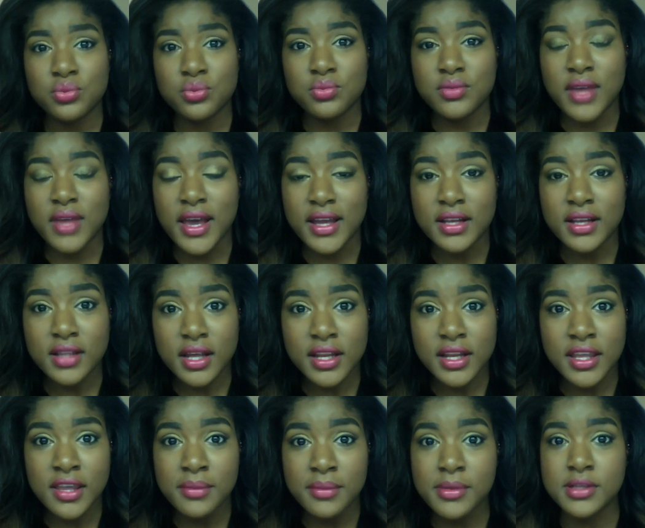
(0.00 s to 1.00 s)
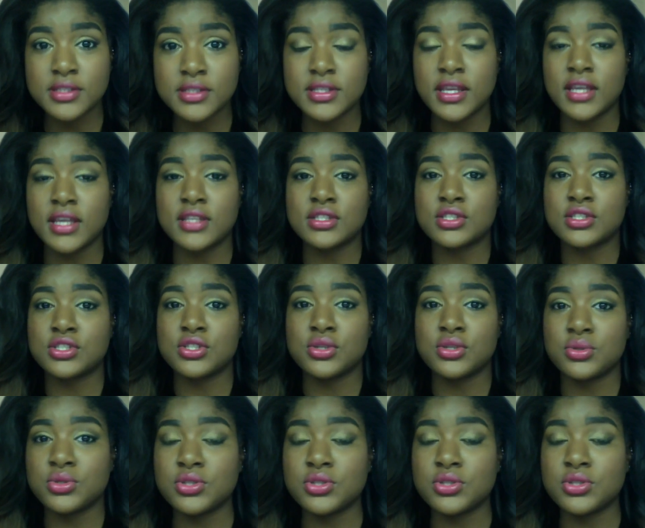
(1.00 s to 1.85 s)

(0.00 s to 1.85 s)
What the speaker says: had a lot of emails to answer to.